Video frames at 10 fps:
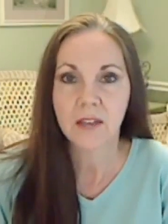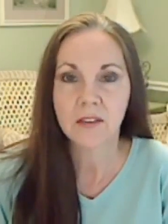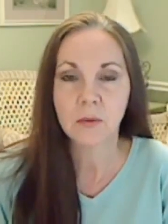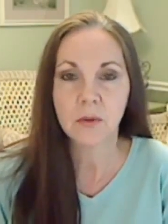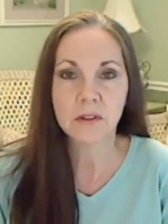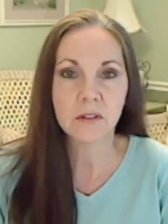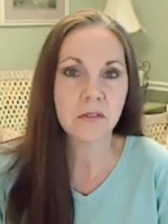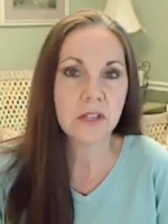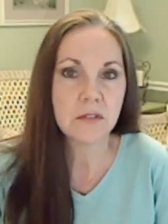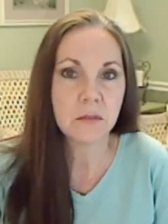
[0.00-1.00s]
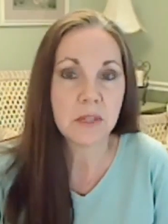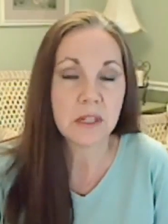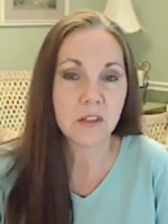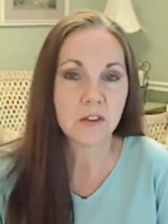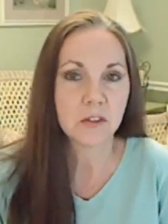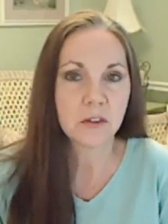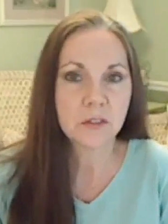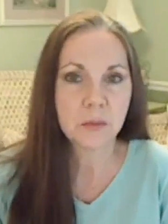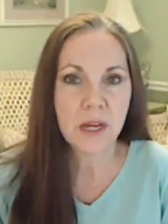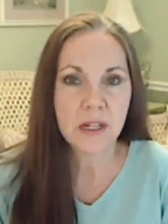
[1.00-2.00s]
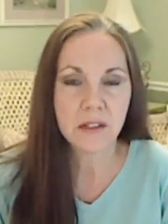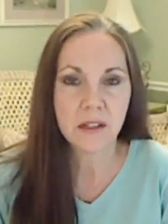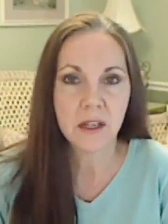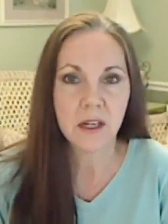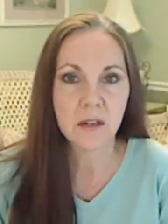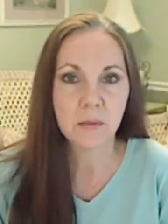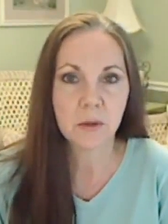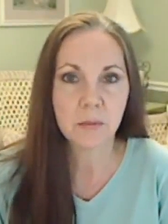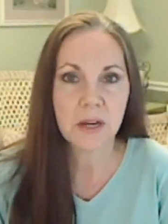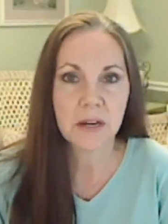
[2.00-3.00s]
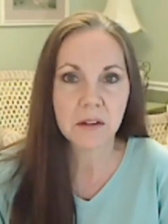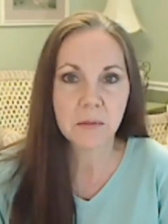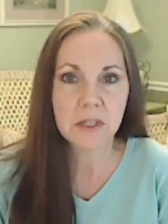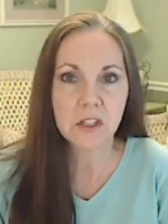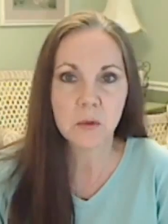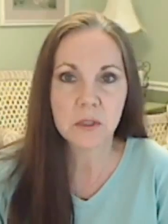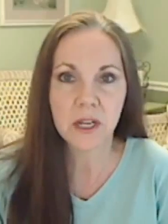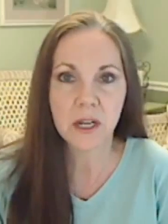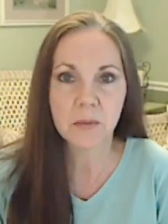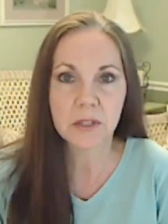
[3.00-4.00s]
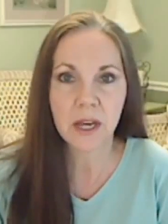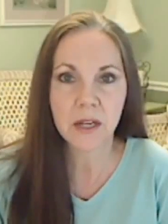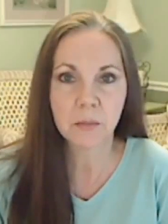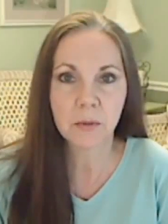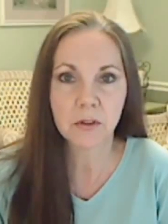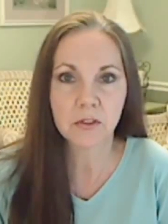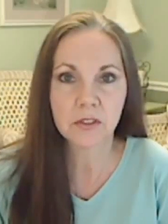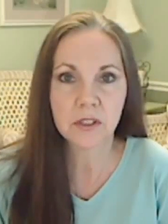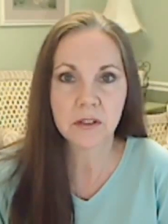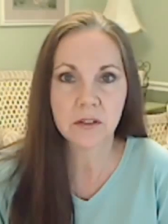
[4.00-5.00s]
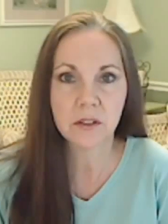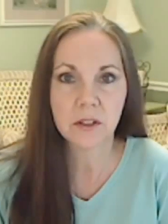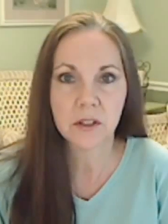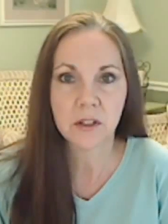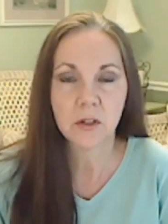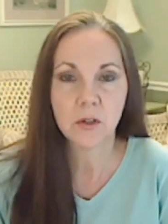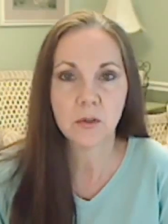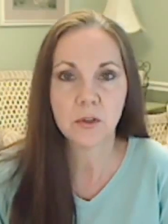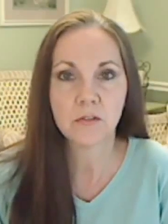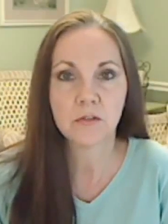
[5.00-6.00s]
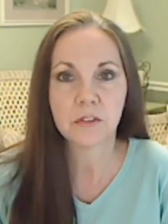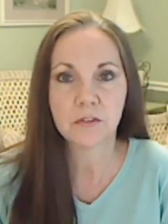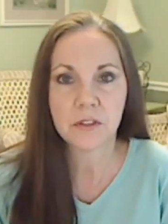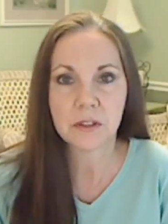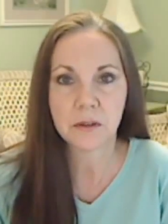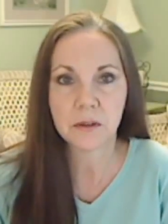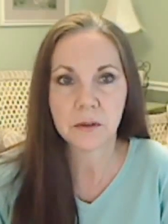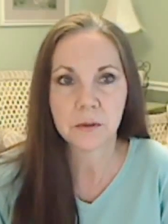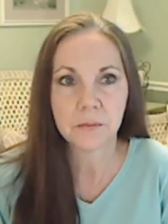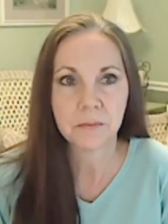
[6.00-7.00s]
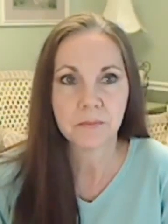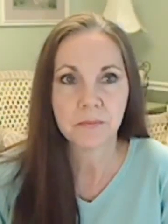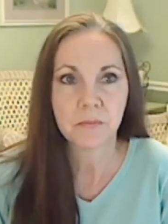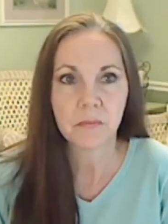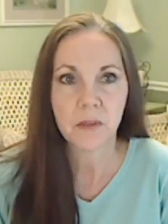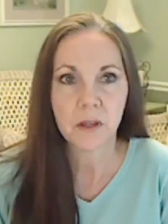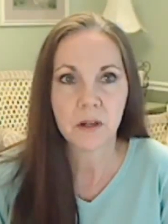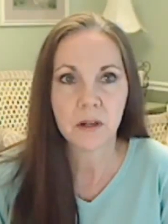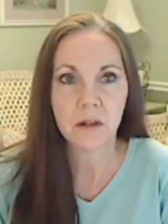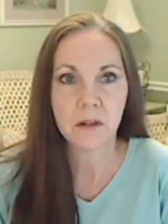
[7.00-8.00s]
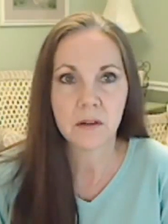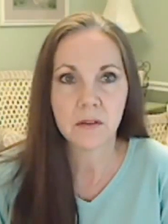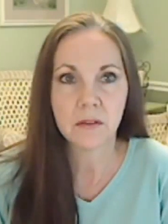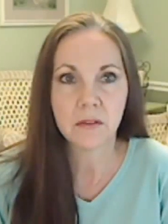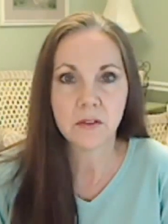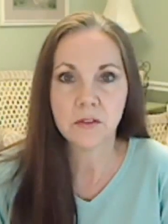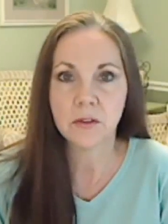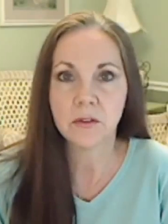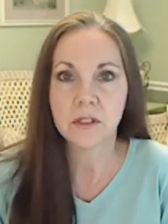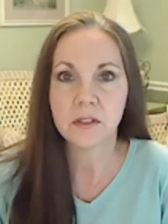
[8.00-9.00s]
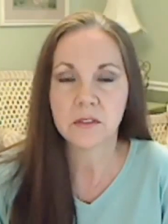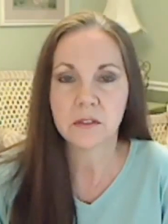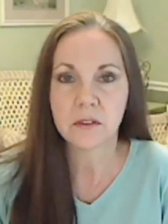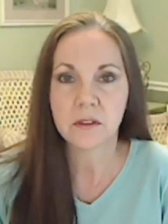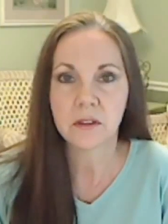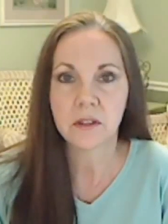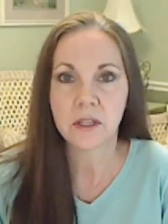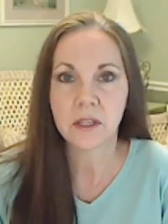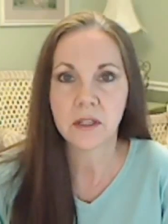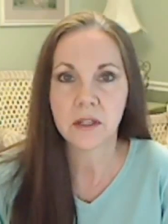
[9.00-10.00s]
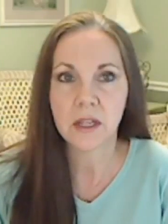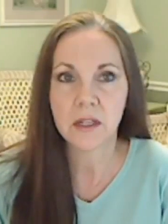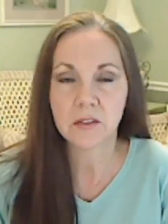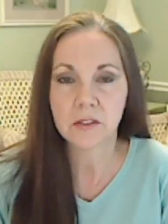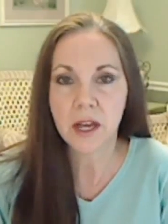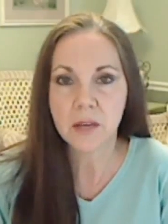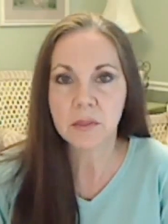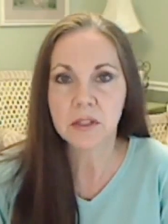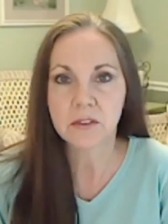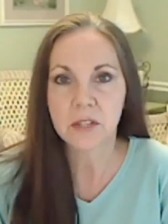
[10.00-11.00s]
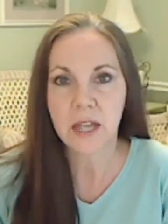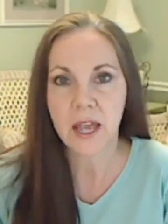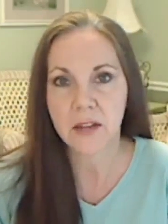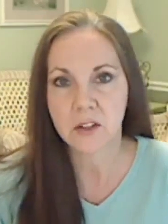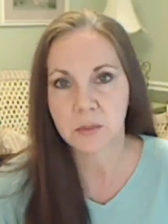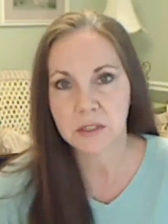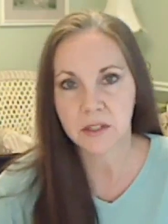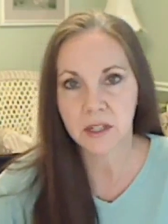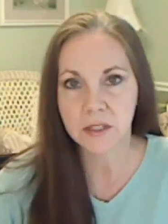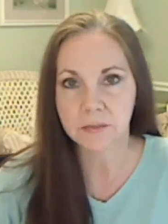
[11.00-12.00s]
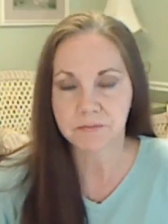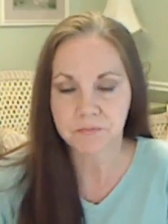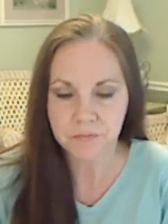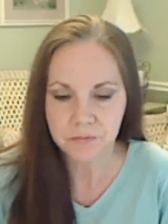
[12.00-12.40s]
And they wouldn't have even been concerned about it, uh, preparing me to become the kind of person who could fulfill uh, the duties and, and assignments that had to be done.